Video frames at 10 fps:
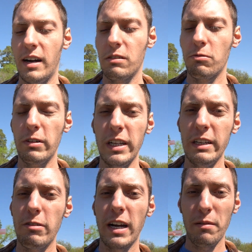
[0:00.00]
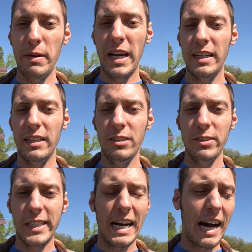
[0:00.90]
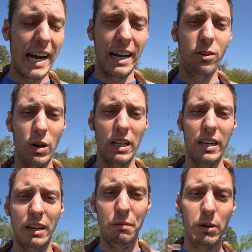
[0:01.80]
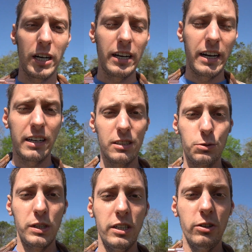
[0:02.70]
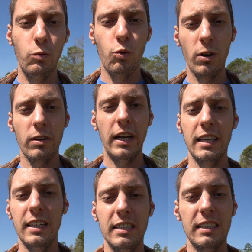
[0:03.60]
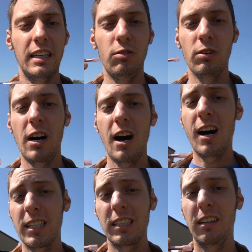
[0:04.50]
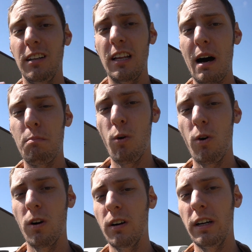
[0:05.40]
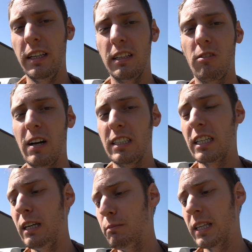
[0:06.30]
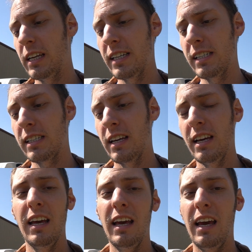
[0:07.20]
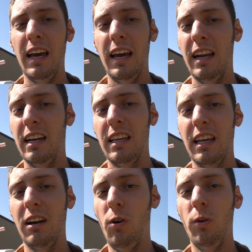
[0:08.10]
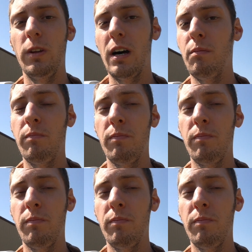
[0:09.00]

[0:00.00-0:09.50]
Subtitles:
Really recommend using high quality butt connectors when doing work like this. They don't cost a lot more in the grand scheme of things, and they hold up.